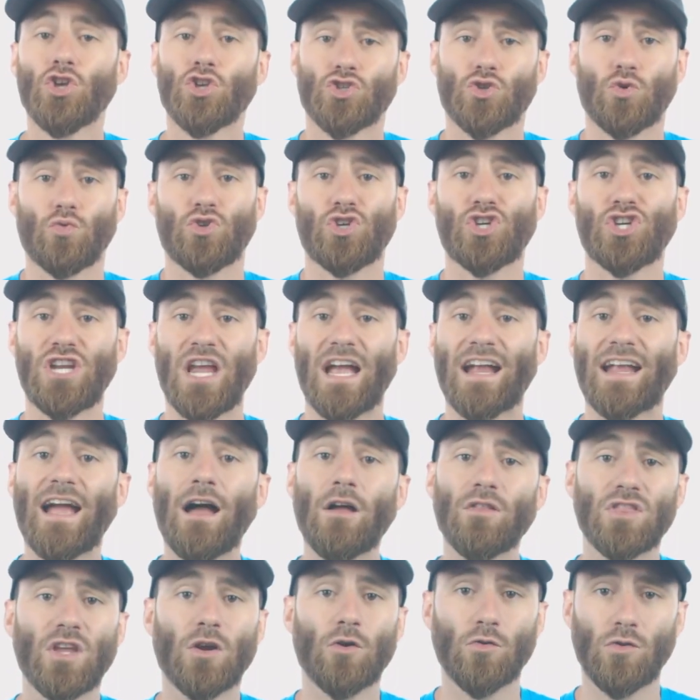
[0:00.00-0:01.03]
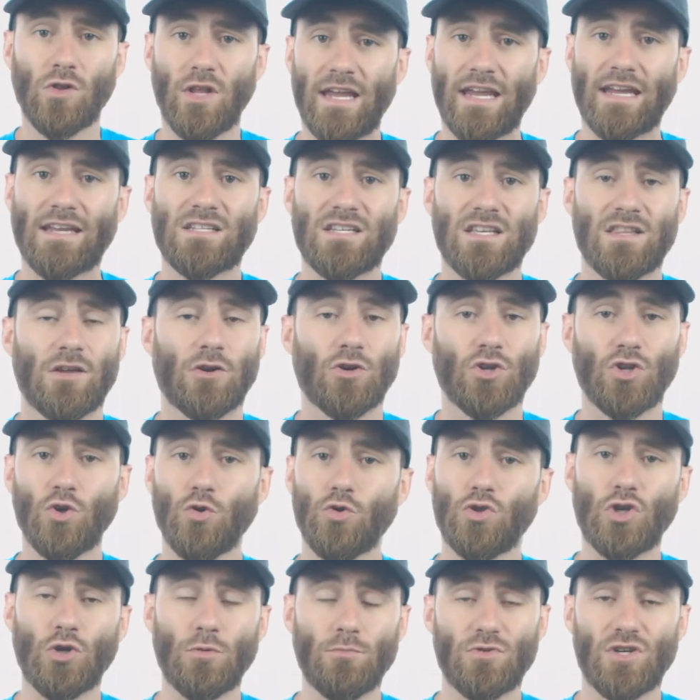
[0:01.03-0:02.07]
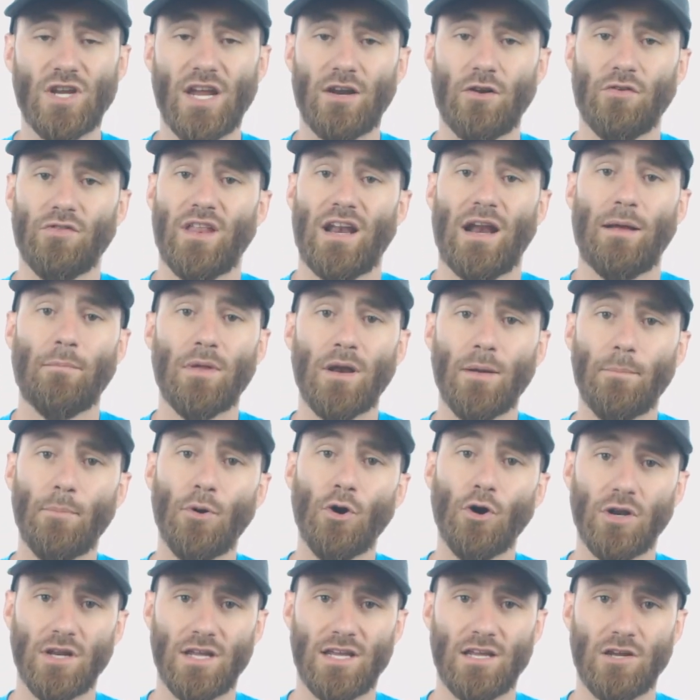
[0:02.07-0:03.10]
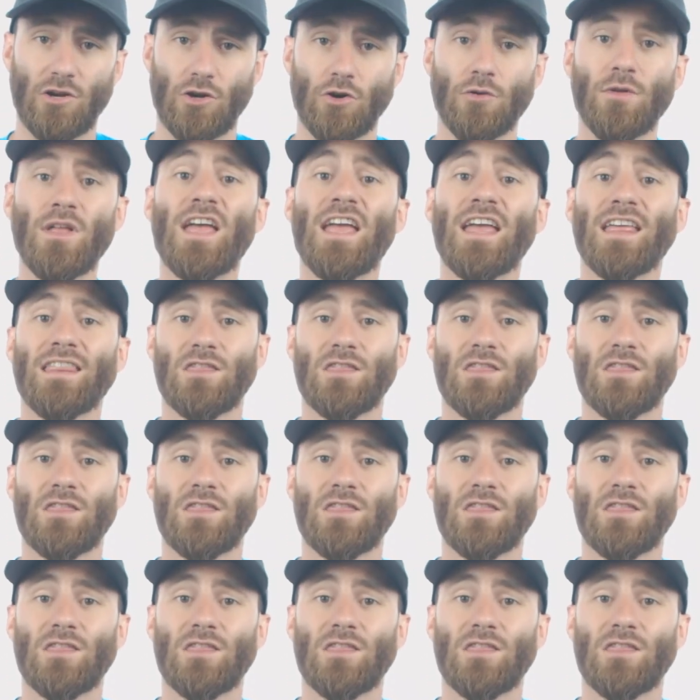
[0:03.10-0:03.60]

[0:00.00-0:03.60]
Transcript: So check out their link to their YouTube channel that I'm gonna put here.